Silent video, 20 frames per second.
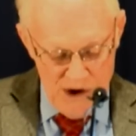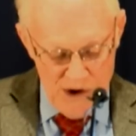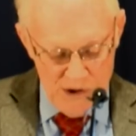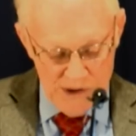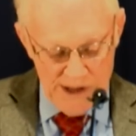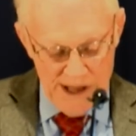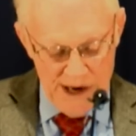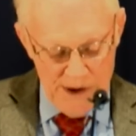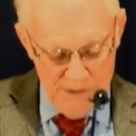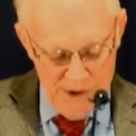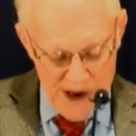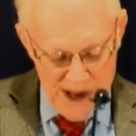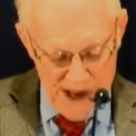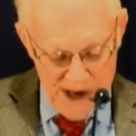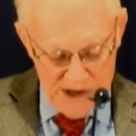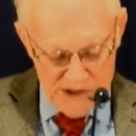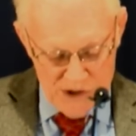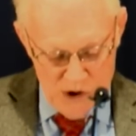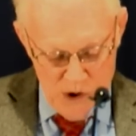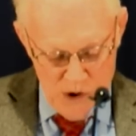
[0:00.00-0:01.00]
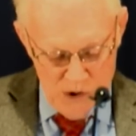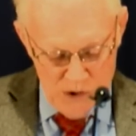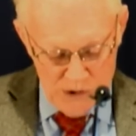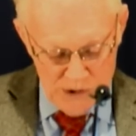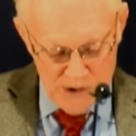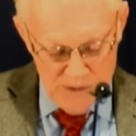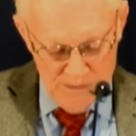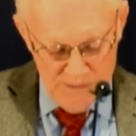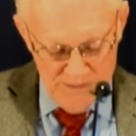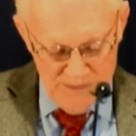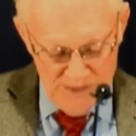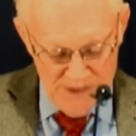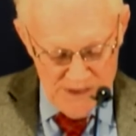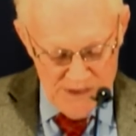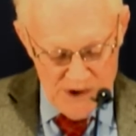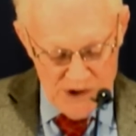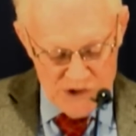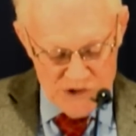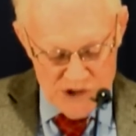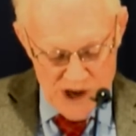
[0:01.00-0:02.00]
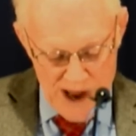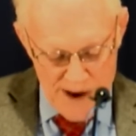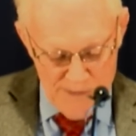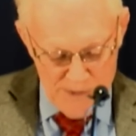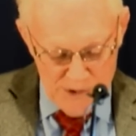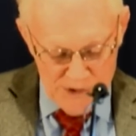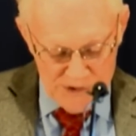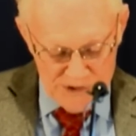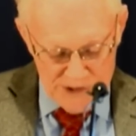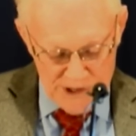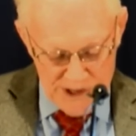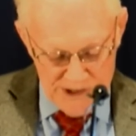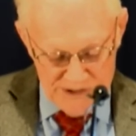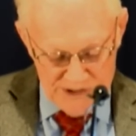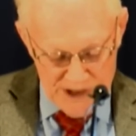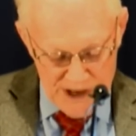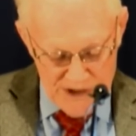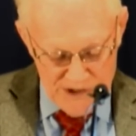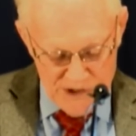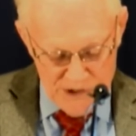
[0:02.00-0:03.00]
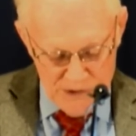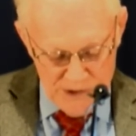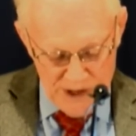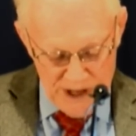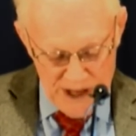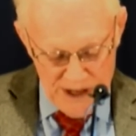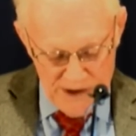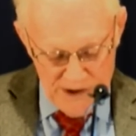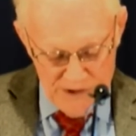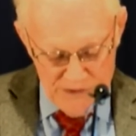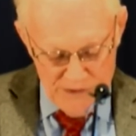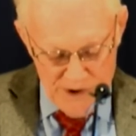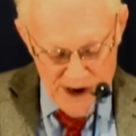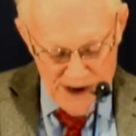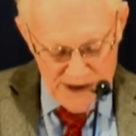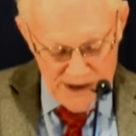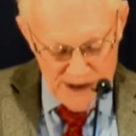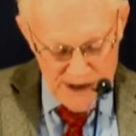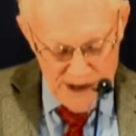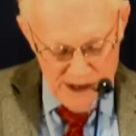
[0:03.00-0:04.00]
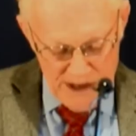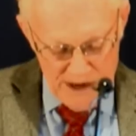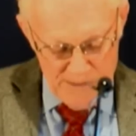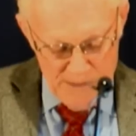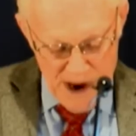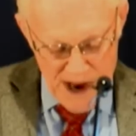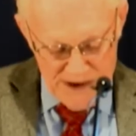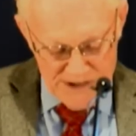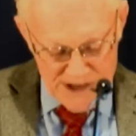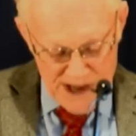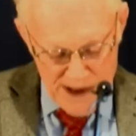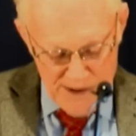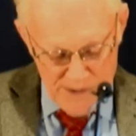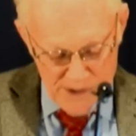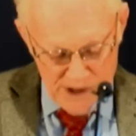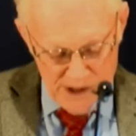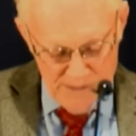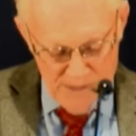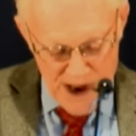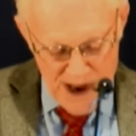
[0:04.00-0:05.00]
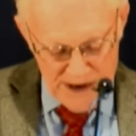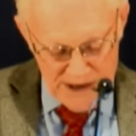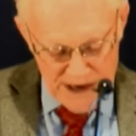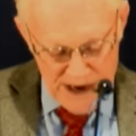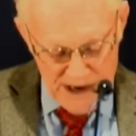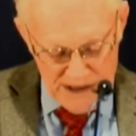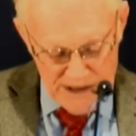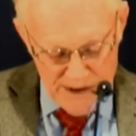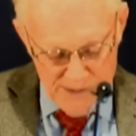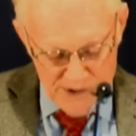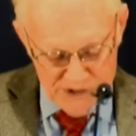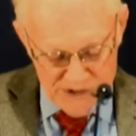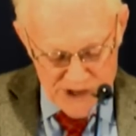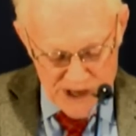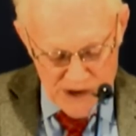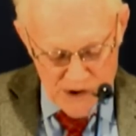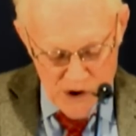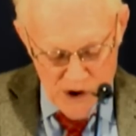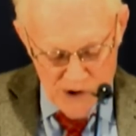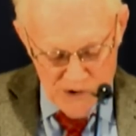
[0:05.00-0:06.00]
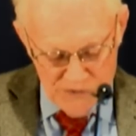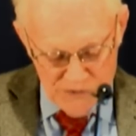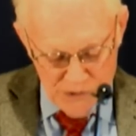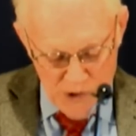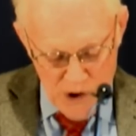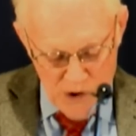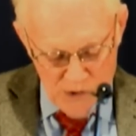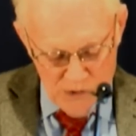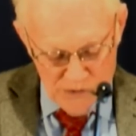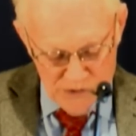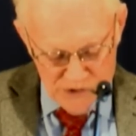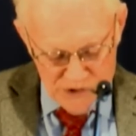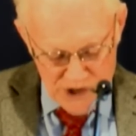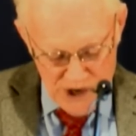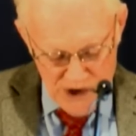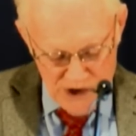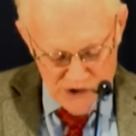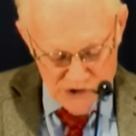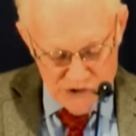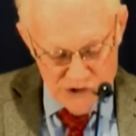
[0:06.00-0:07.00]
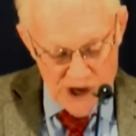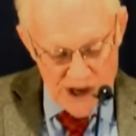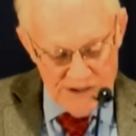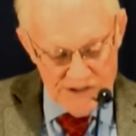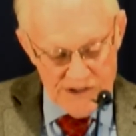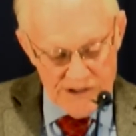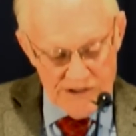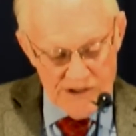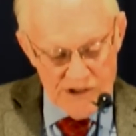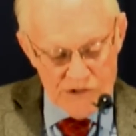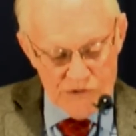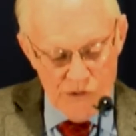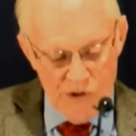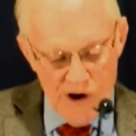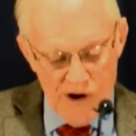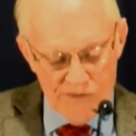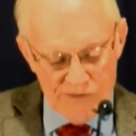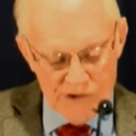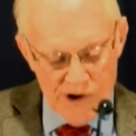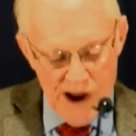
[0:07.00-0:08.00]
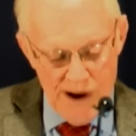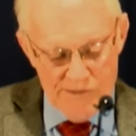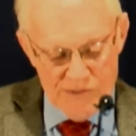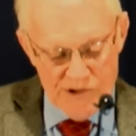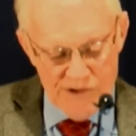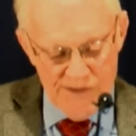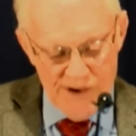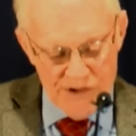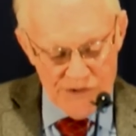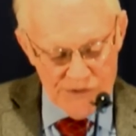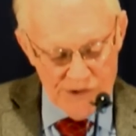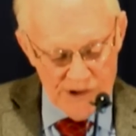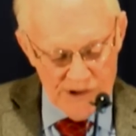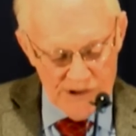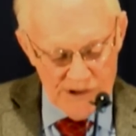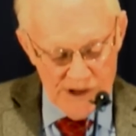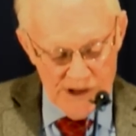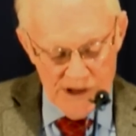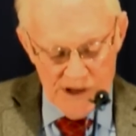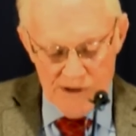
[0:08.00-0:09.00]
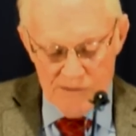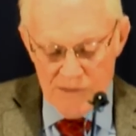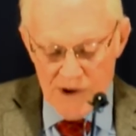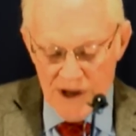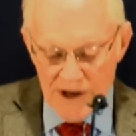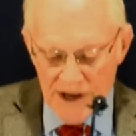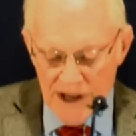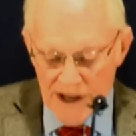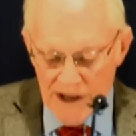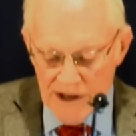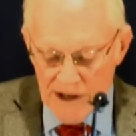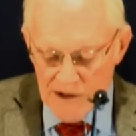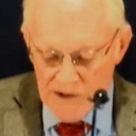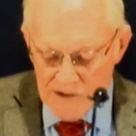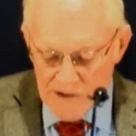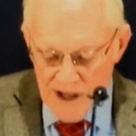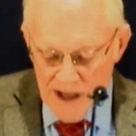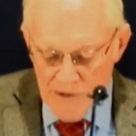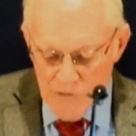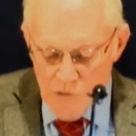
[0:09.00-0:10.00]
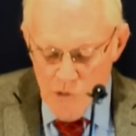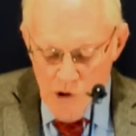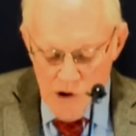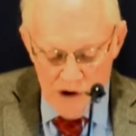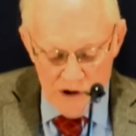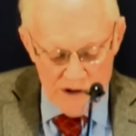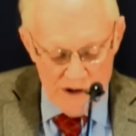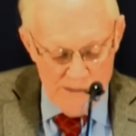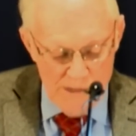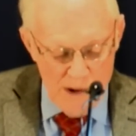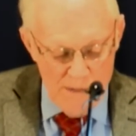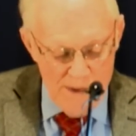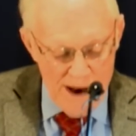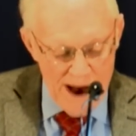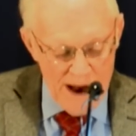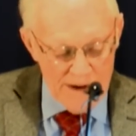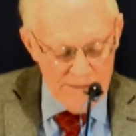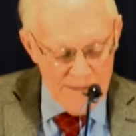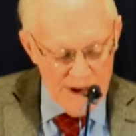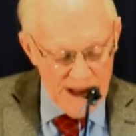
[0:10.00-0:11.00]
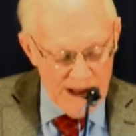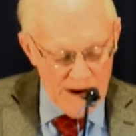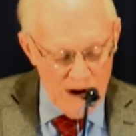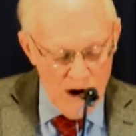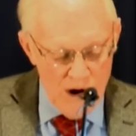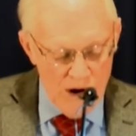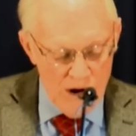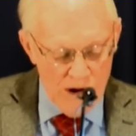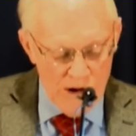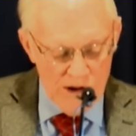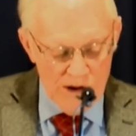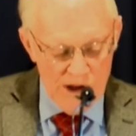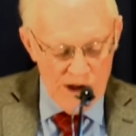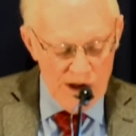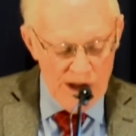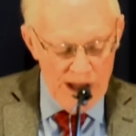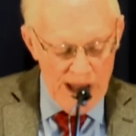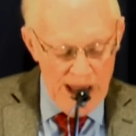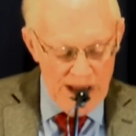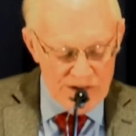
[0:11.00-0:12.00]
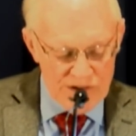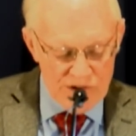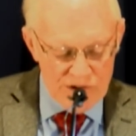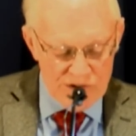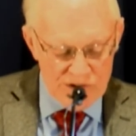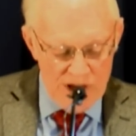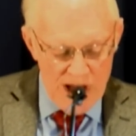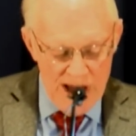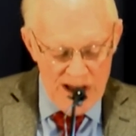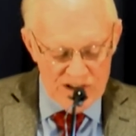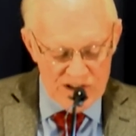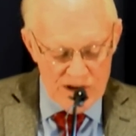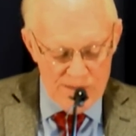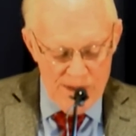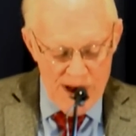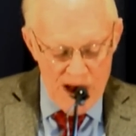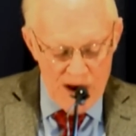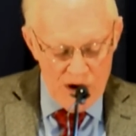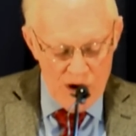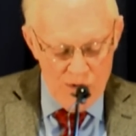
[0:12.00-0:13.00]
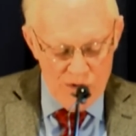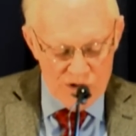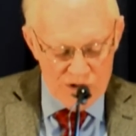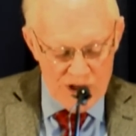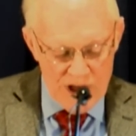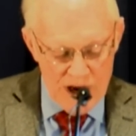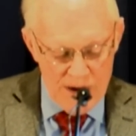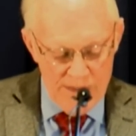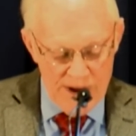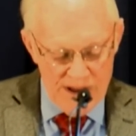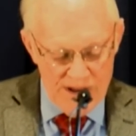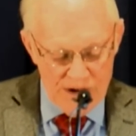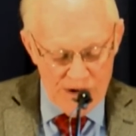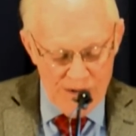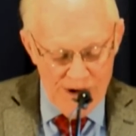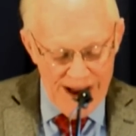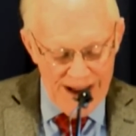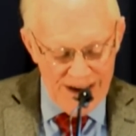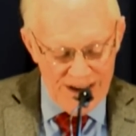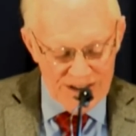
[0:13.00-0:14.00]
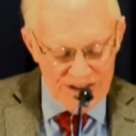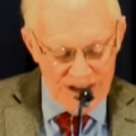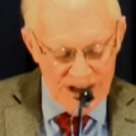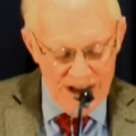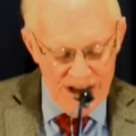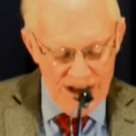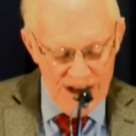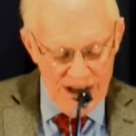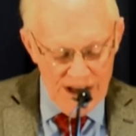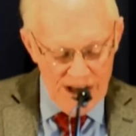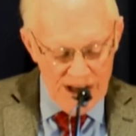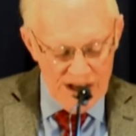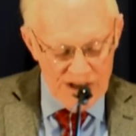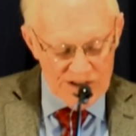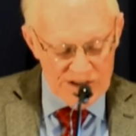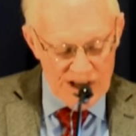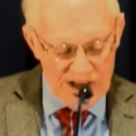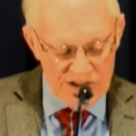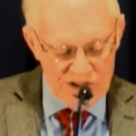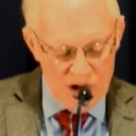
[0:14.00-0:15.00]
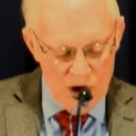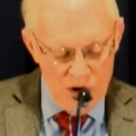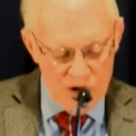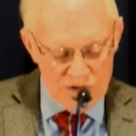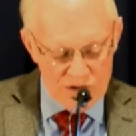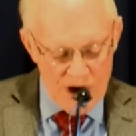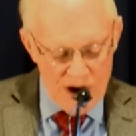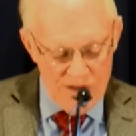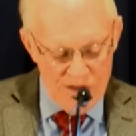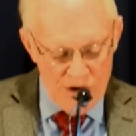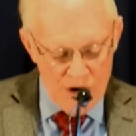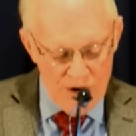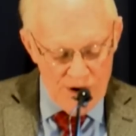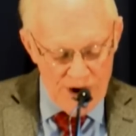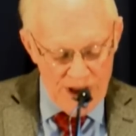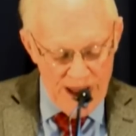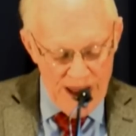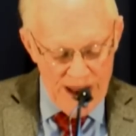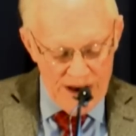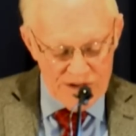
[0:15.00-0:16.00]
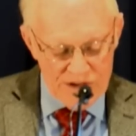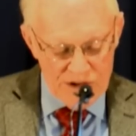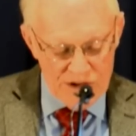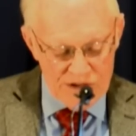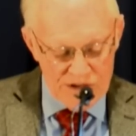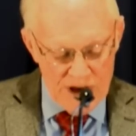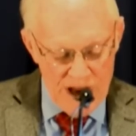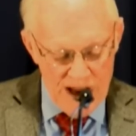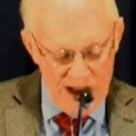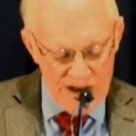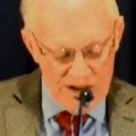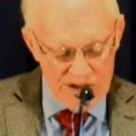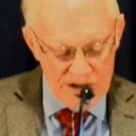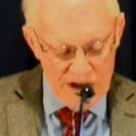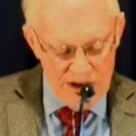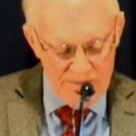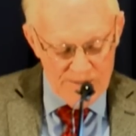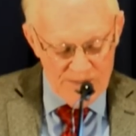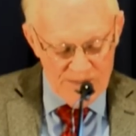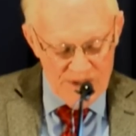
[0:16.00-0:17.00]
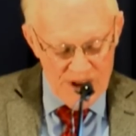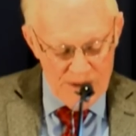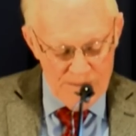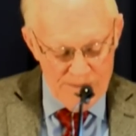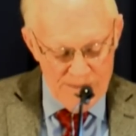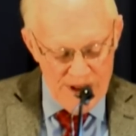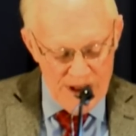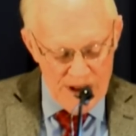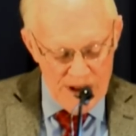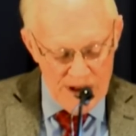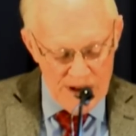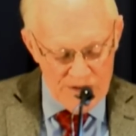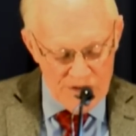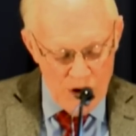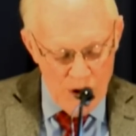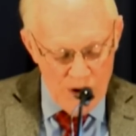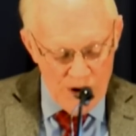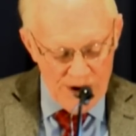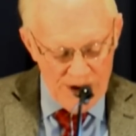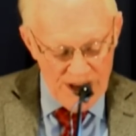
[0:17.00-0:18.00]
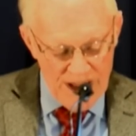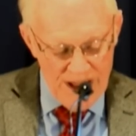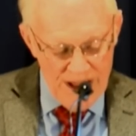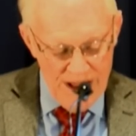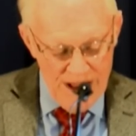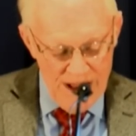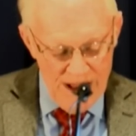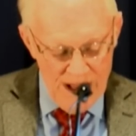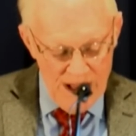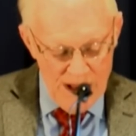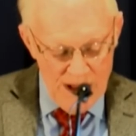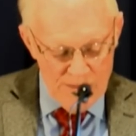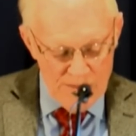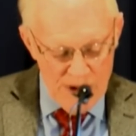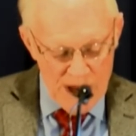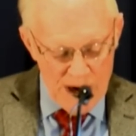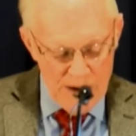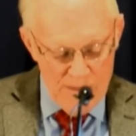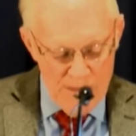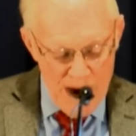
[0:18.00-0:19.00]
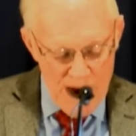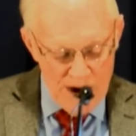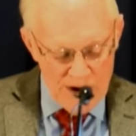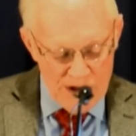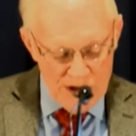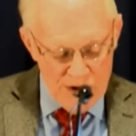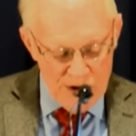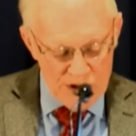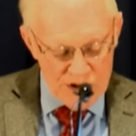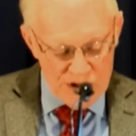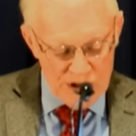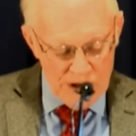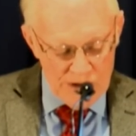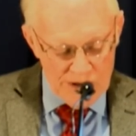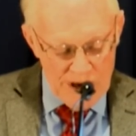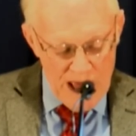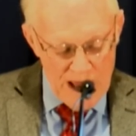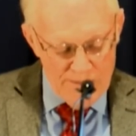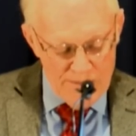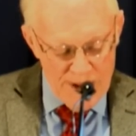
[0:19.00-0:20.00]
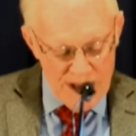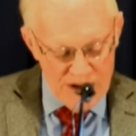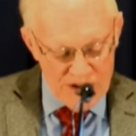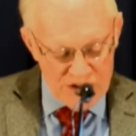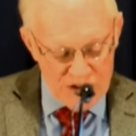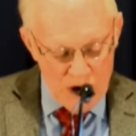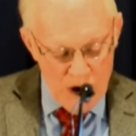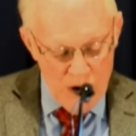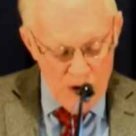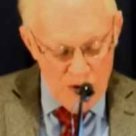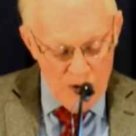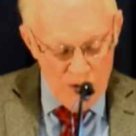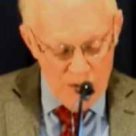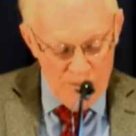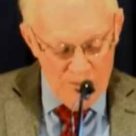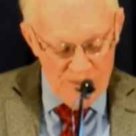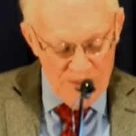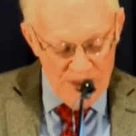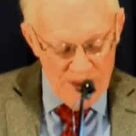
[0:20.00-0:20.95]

Well, anyway, he told the disciples, he said, You'll eat and drink at my table in my kingdom and sit on thrones, judging the 12 tribes of Israel. But he then warned them about being all exercised about who was going to be the greatest. He says, Those in authority exercise authority, but among you it shall not be so.